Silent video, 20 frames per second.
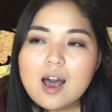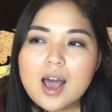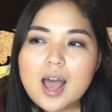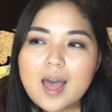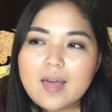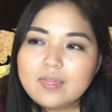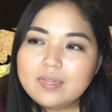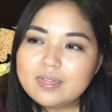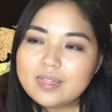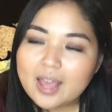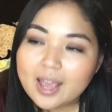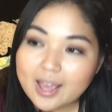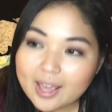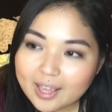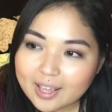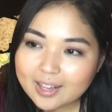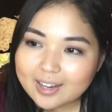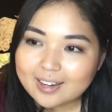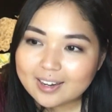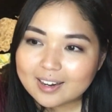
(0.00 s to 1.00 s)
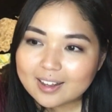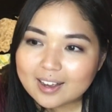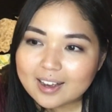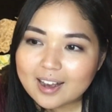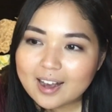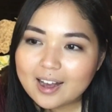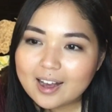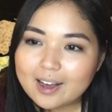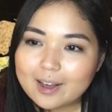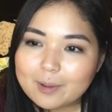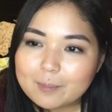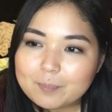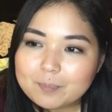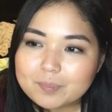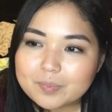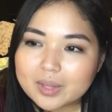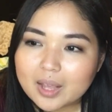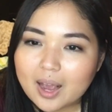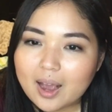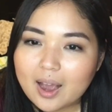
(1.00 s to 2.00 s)
And then
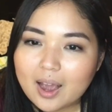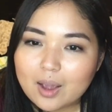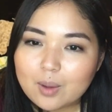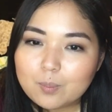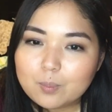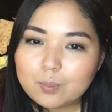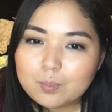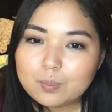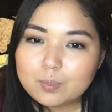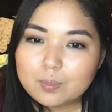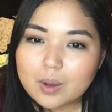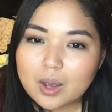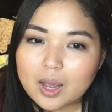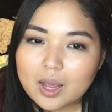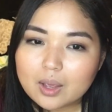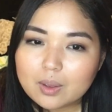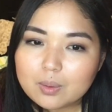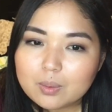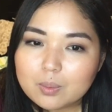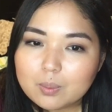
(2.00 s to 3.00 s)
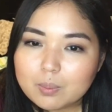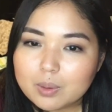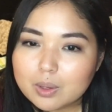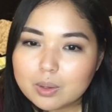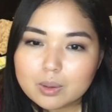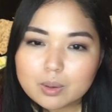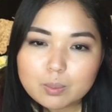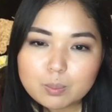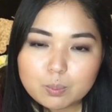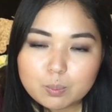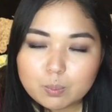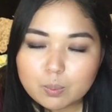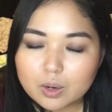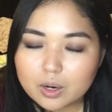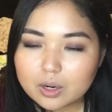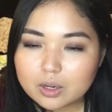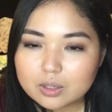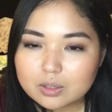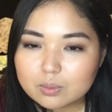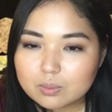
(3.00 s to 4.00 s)
um, I, I, we
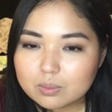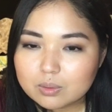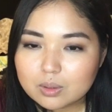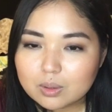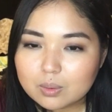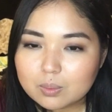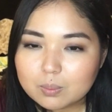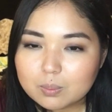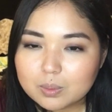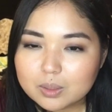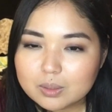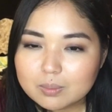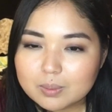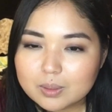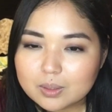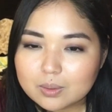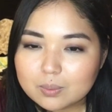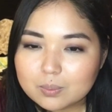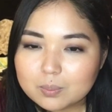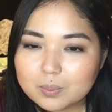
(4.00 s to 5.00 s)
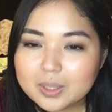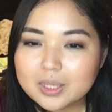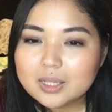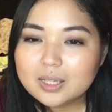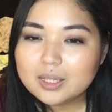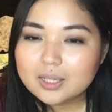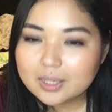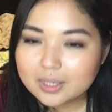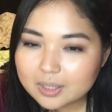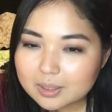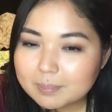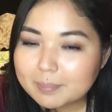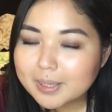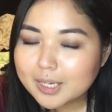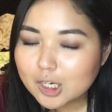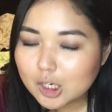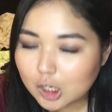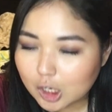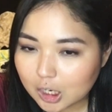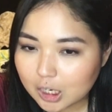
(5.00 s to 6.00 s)
work, oh, no, what did we do? We cleaned
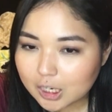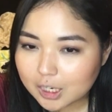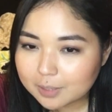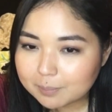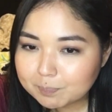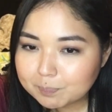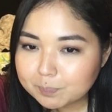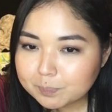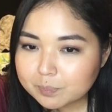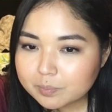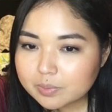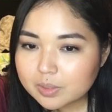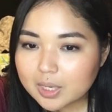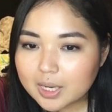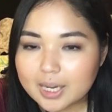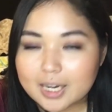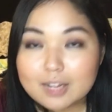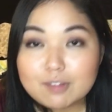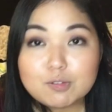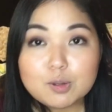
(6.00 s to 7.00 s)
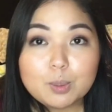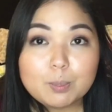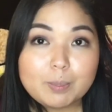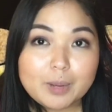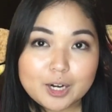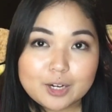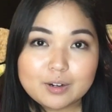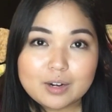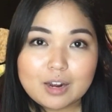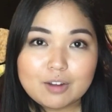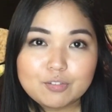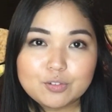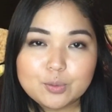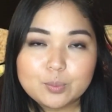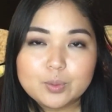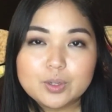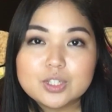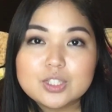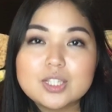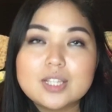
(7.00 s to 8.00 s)
my car and I felt better
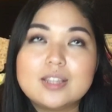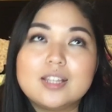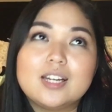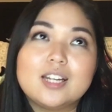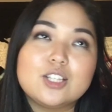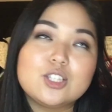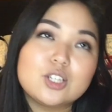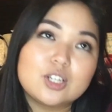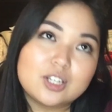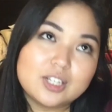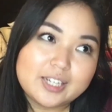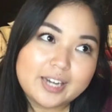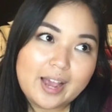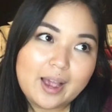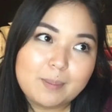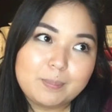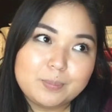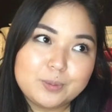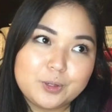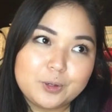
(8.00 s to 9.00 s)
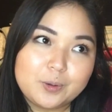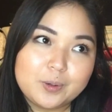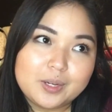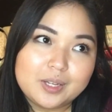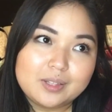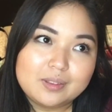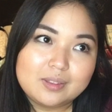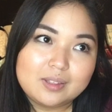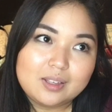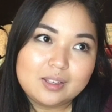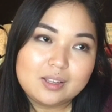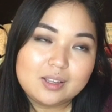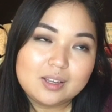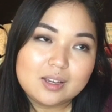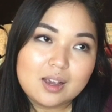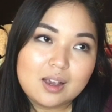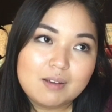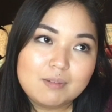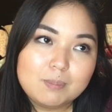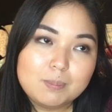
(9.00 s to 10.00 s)
afterwards. And then I took a nap during
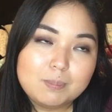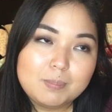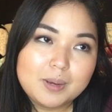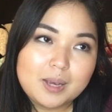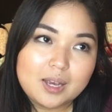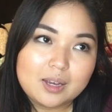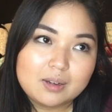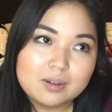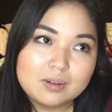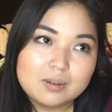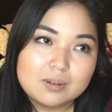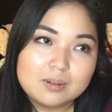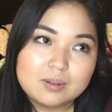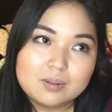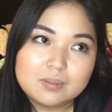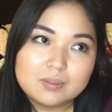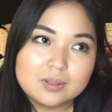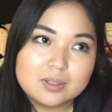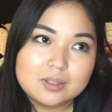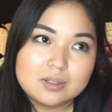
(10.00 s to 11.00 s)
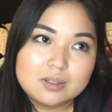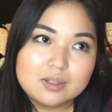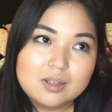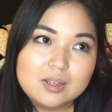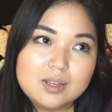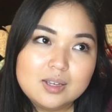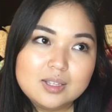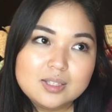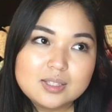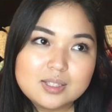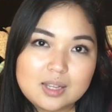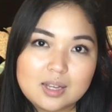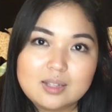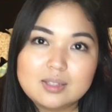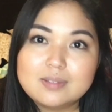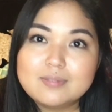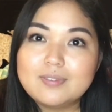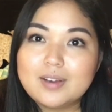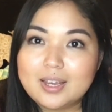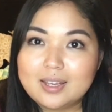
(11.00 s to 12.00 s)
the uh, Packer, no, the
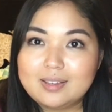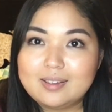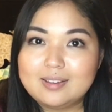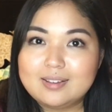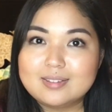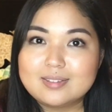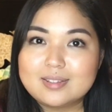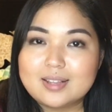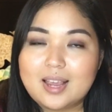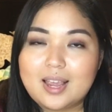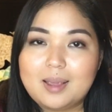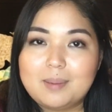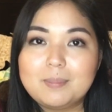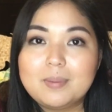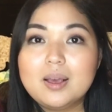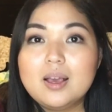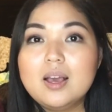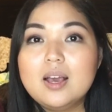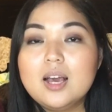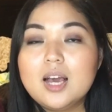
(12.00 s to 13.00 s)
Saints Vikings game.